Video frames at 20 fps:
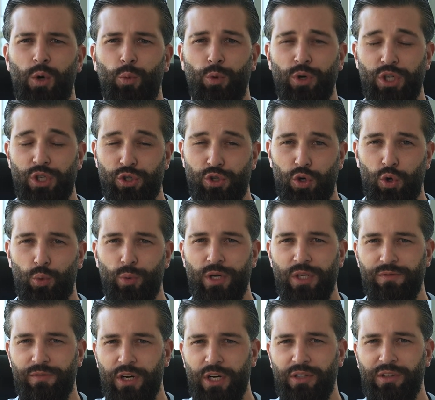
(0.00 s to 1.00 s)
which is
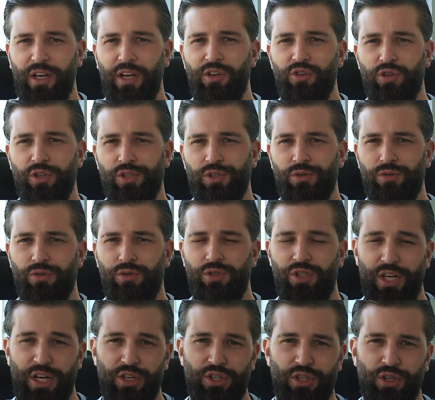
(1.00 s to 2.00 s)
always very dangerous to
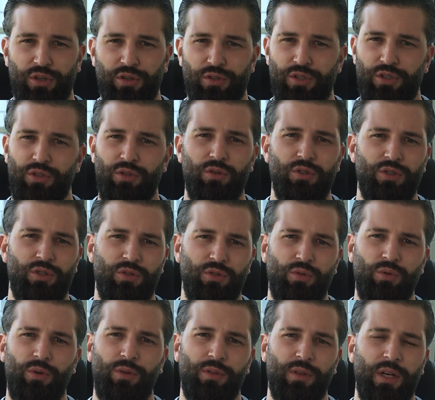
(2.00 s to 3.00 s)
change the constitution to
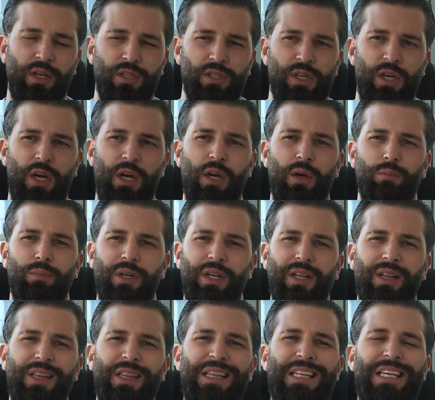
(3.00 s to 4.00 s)
do things. But
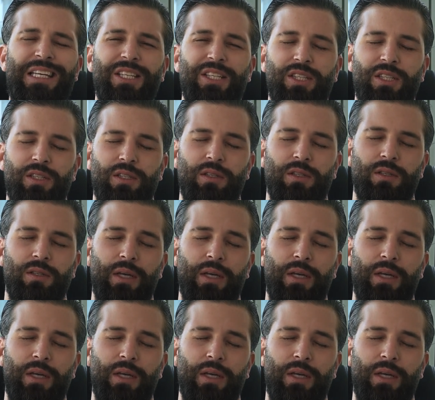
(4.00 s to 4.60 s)
at least